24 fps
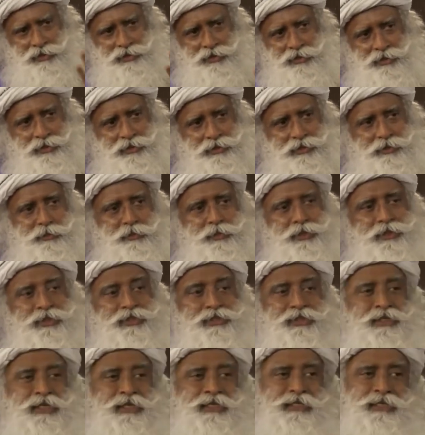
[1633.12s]
system is
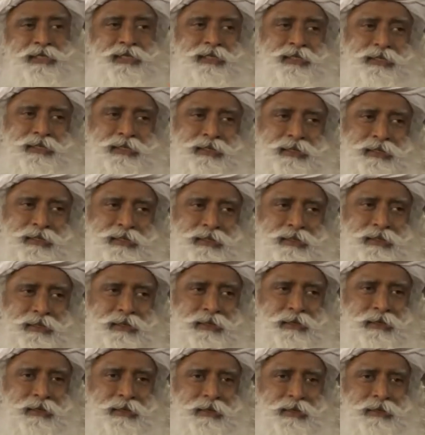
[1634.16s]
just this.
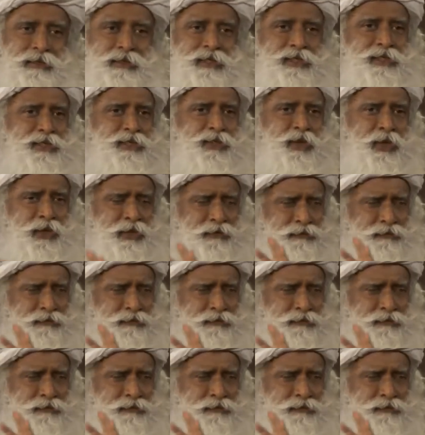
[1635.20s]
This is not a